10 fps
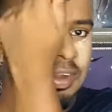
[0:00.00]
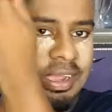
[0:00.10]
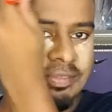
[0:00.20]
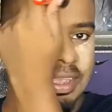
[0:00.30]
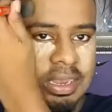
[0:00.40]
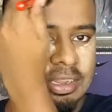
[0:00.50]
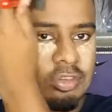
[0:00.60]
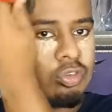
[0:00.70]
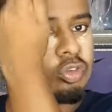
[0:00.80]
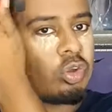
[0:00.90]
this
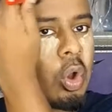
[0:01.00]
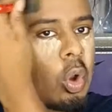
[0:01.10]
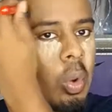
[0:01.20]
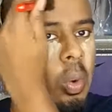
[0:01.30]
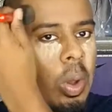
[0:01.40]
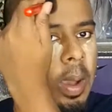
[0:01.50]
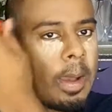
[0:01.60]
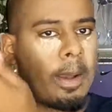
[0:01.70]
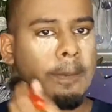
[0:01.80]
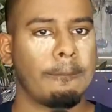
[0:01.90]
forehead is
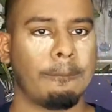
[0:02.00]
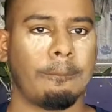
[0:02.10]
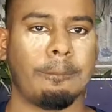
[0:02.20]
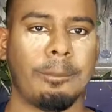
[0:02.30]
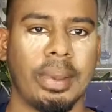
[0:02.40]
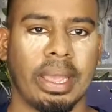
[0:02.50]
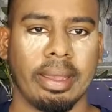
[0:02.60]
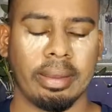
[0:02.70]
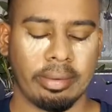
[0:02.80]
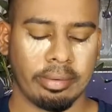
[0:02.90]
so
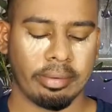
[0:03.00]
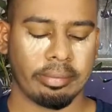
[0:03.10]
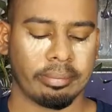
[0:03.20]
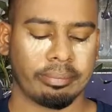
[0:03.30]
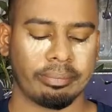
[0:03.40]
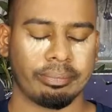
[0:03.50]
big.